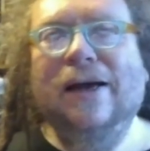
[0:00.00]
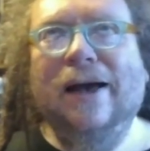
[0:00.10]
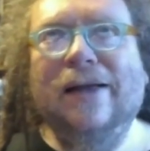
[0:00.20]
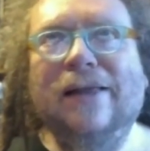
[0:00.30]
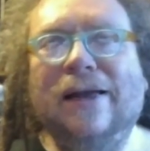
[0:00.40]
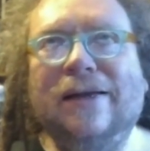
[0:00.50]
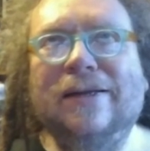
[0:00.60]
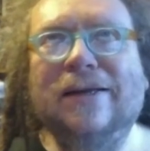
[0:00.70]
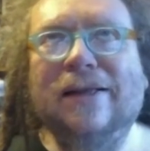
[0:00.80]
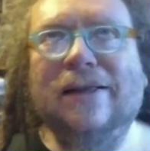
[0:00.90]
I'd like
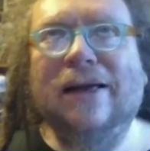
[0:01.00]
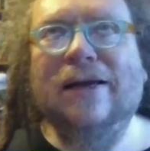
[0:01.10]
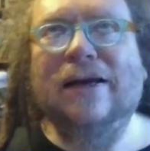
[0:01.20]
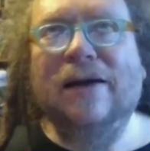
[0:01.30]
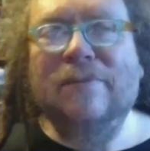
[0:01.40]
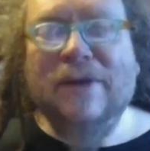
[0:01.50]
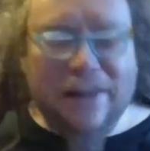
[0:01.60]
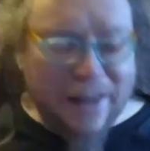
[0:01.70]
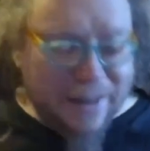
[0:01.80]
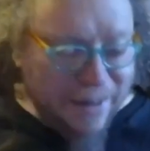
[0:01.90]
it. I mean, I
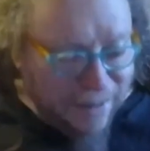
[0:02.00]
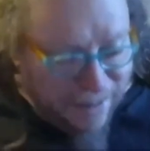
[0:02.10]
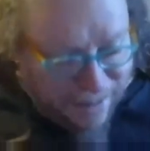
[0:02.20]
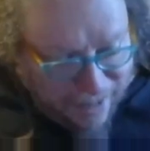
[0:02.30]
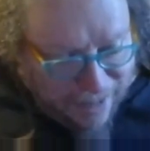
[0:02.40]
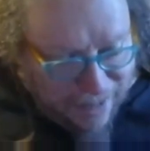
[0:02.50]
like the internet.